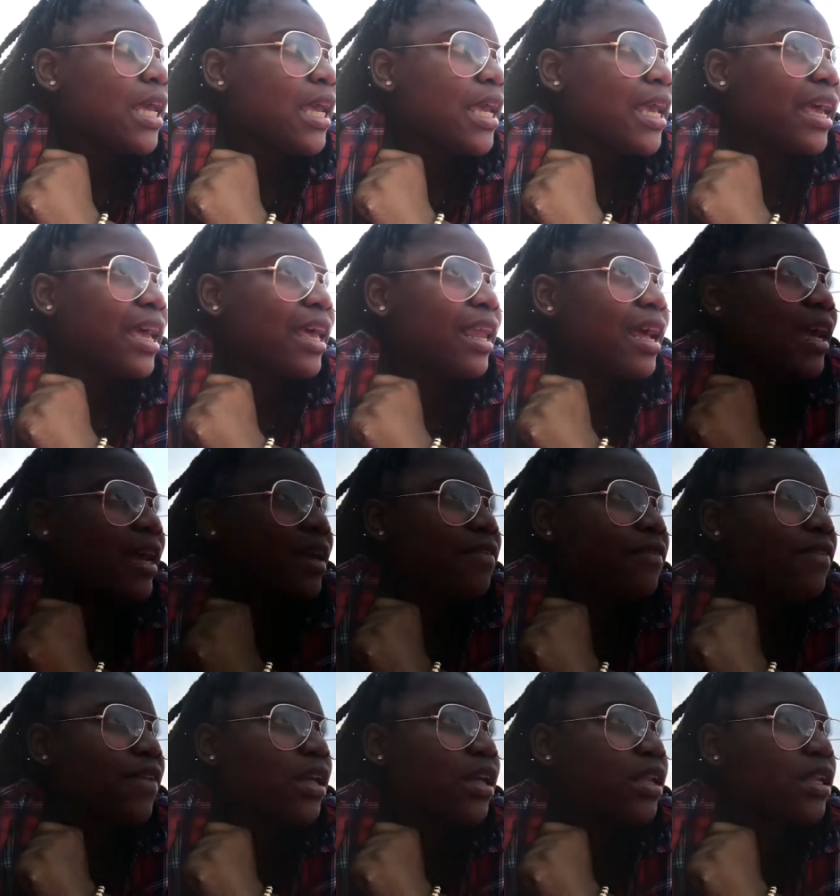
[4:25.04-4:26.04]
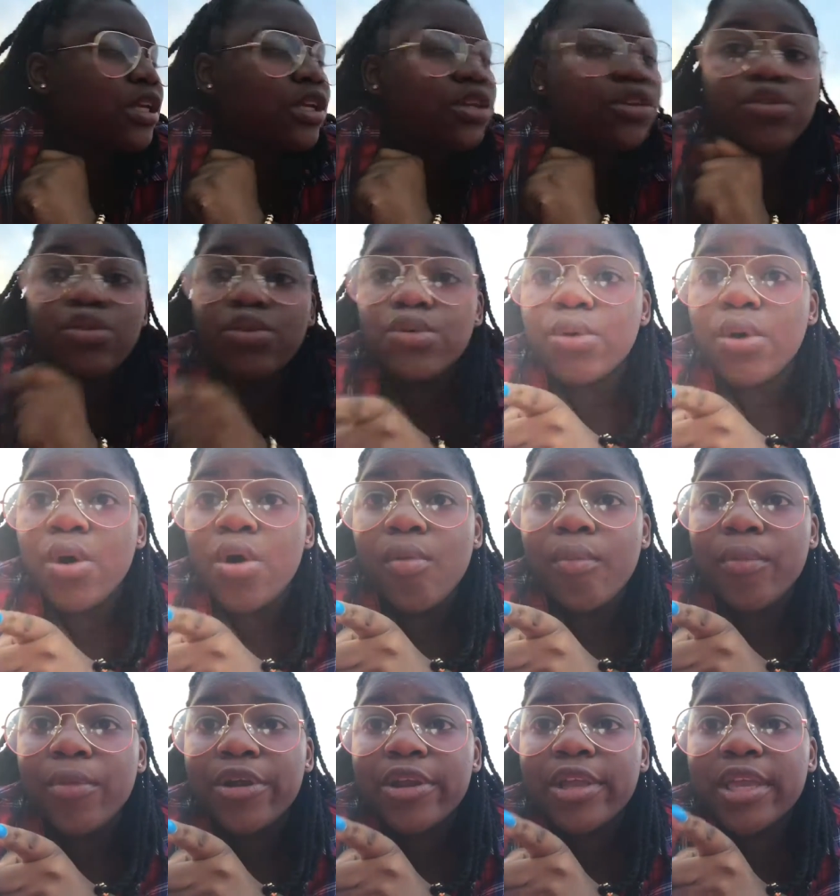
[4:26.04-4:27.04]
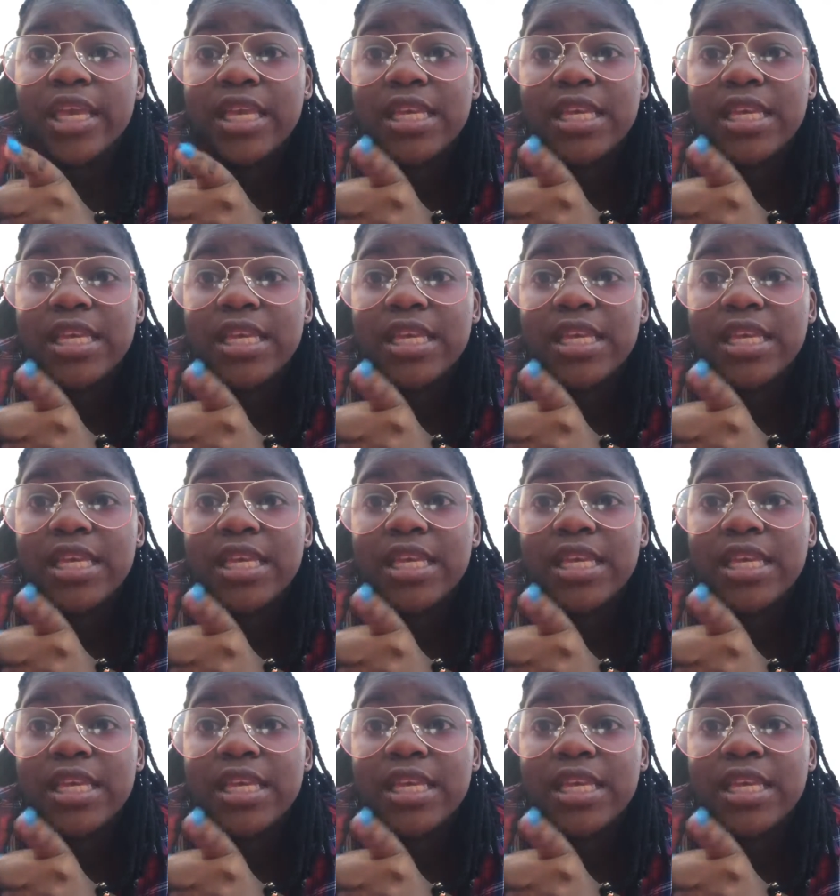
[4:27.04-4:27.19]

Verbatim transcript: and I can finally do homework